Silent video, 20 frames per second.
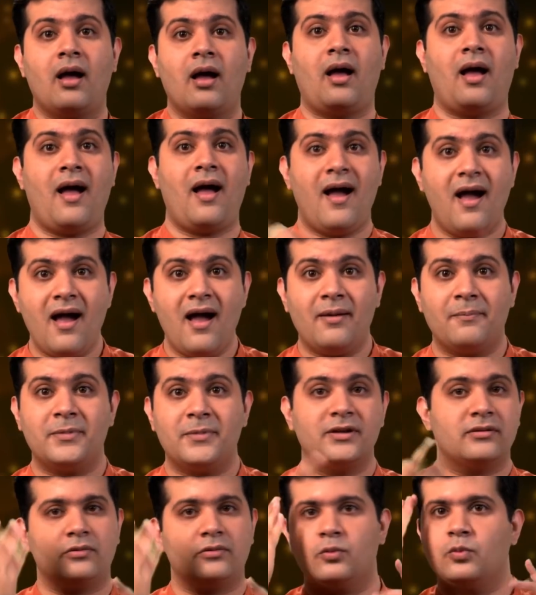We do not
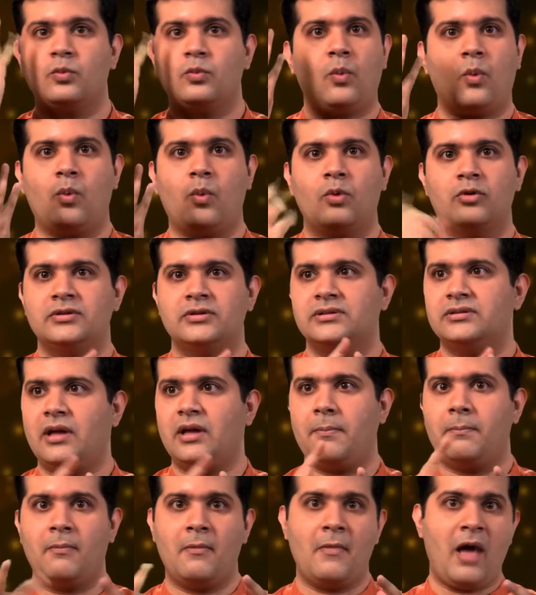know what will happen in the
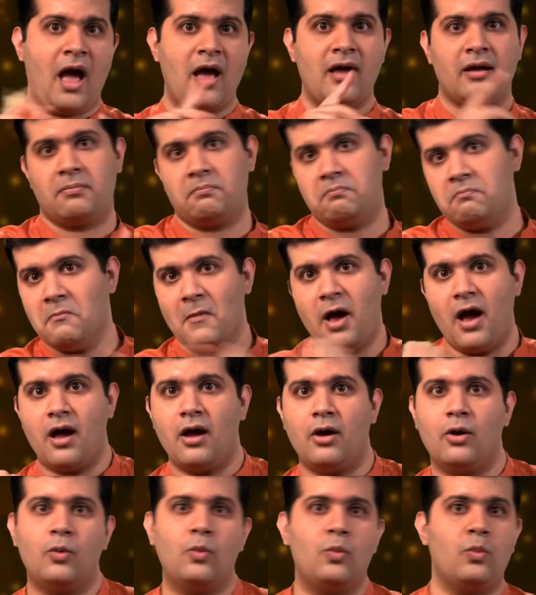future. There may be
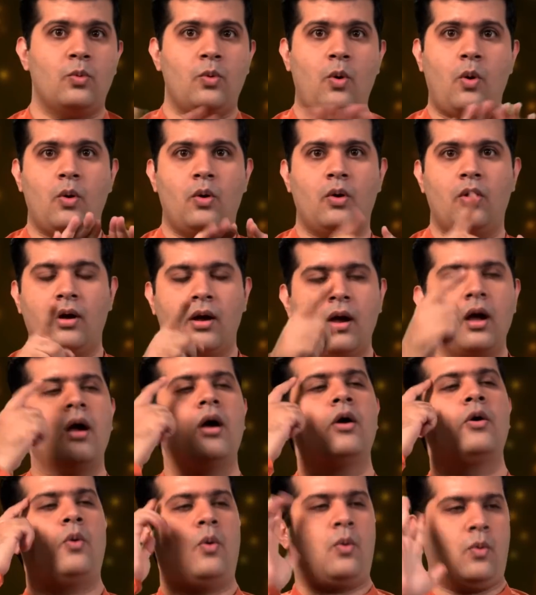lockdown again, so
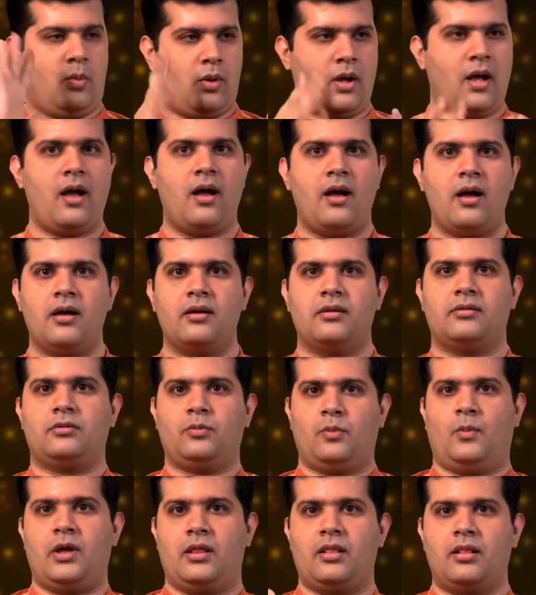exercise and keep yourself
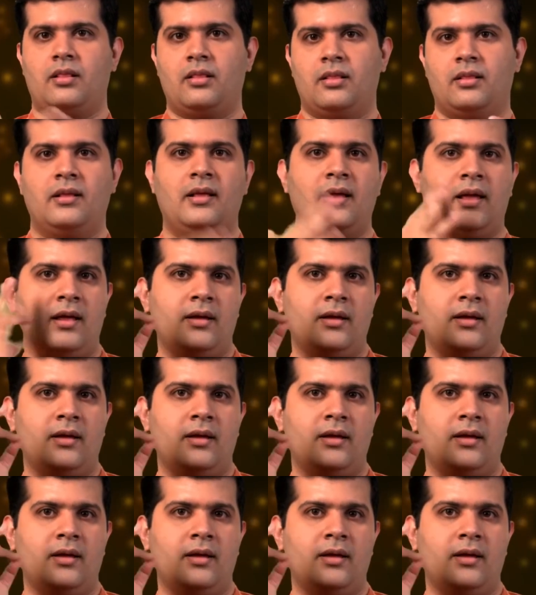healthy.